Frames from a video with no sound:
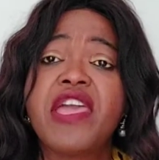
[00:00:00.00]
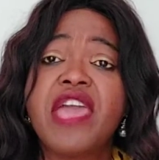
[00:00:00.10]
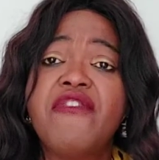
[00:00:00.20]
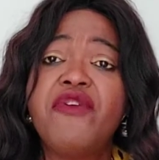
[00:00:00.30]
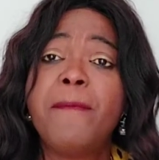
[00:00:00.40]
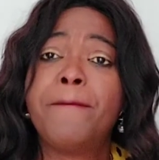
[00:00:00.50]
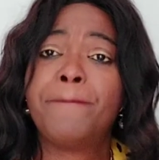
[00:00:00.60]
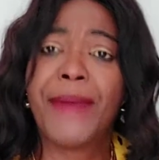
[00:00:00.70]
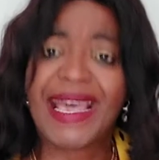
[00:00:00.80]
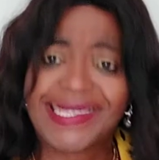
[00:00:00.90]

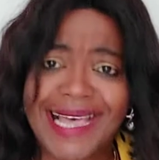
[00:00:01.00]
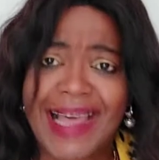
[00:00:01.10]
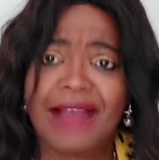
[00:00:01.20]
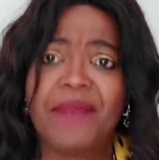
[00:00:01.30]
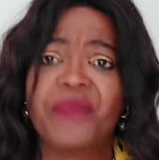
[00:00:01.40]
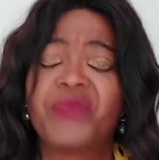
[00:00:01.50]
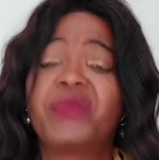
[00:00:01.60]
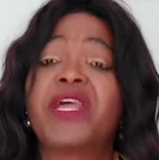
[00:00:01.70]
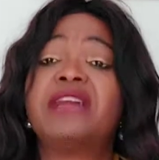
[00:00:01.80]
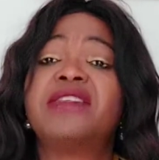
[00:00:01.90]
even better
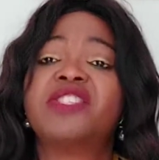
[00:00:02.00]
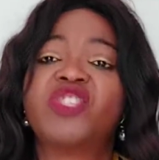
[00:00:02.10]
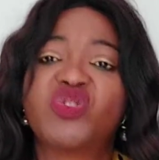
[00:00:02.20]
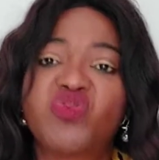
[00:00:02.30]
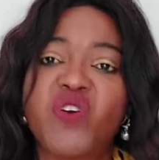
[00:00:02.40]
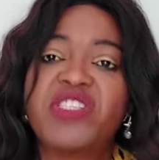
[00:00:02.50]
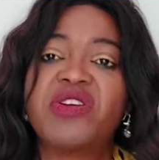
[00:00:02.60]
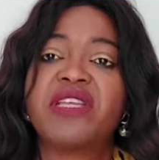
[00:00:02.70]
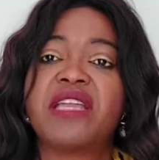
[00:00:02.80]
than the situation